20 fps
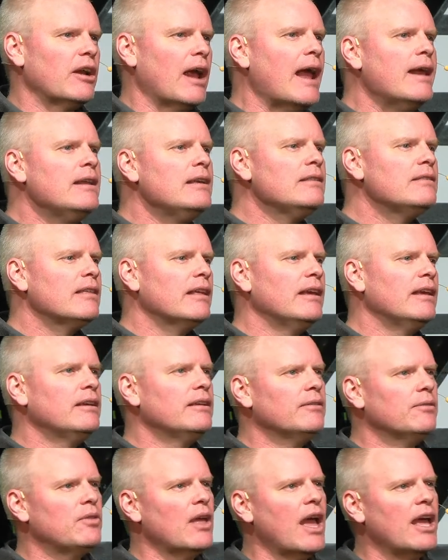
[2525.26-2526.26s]

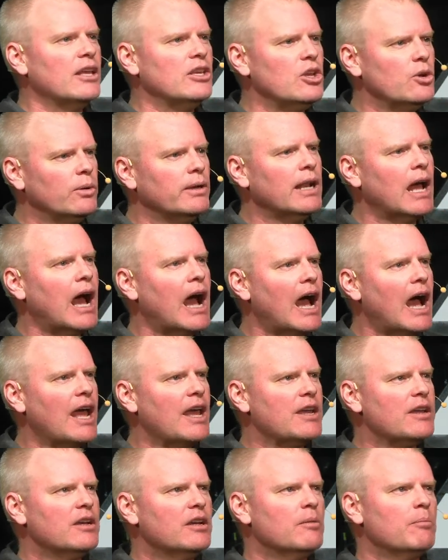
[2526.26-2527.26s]
anything that you and
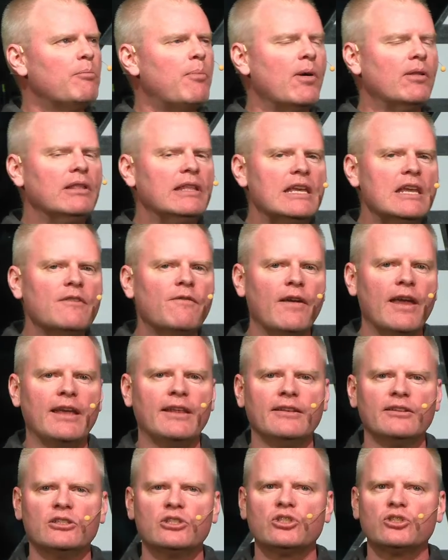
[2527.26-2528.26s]
I believe
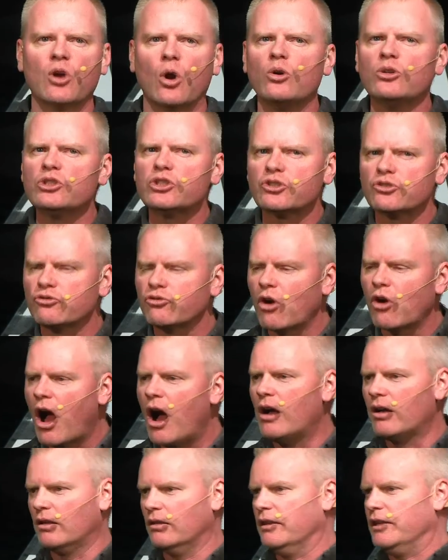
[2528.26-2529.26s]
in so
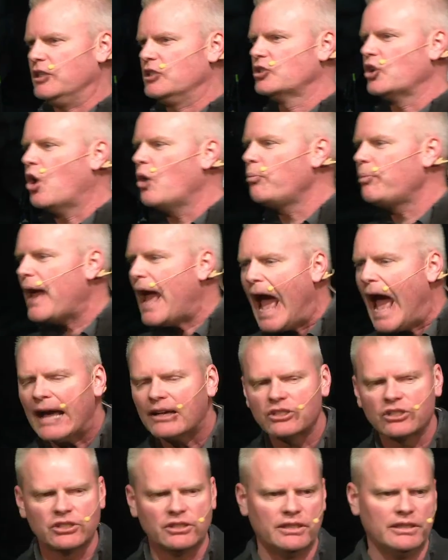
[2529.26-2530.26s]
strongly, so
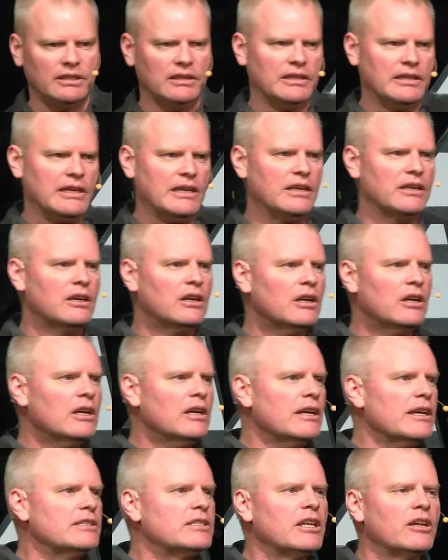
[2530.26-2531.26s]
passionately?
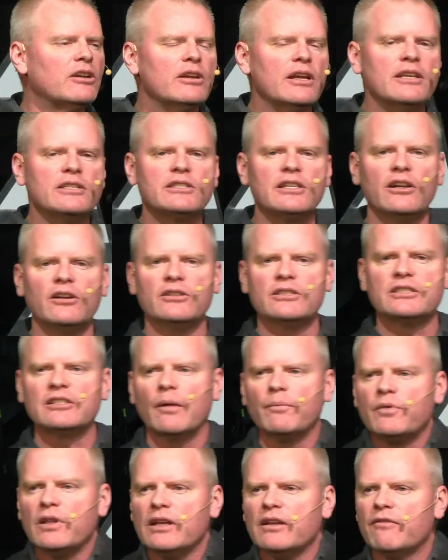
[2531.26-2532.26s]
Is there, is there
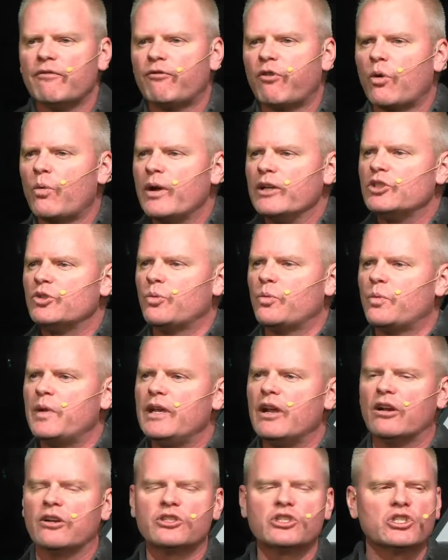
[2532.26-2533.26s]
something for which
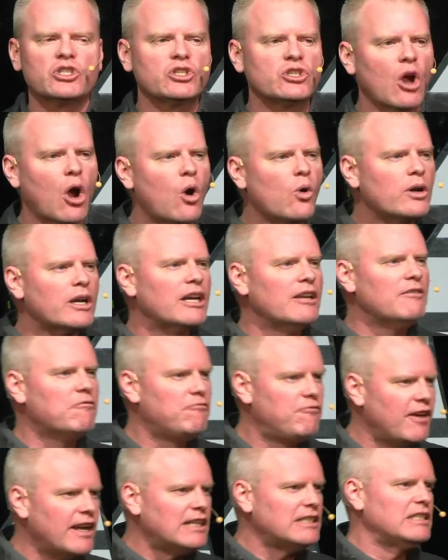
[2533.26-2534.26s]
we are so
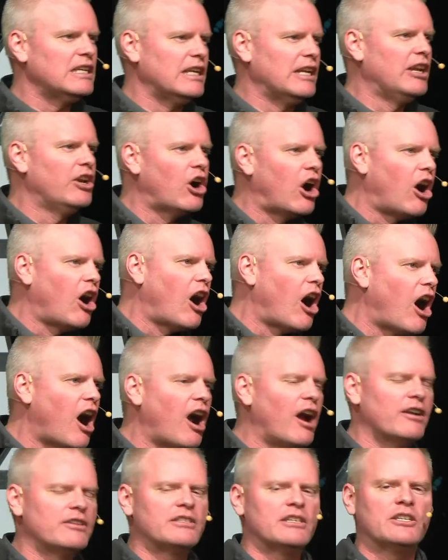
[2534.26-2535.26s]
convicted in our
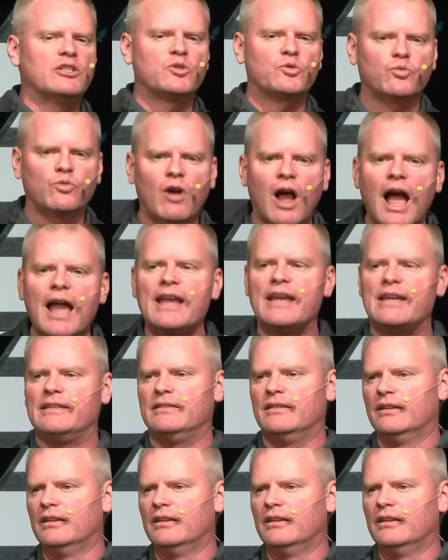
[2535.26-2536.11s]
hearts is right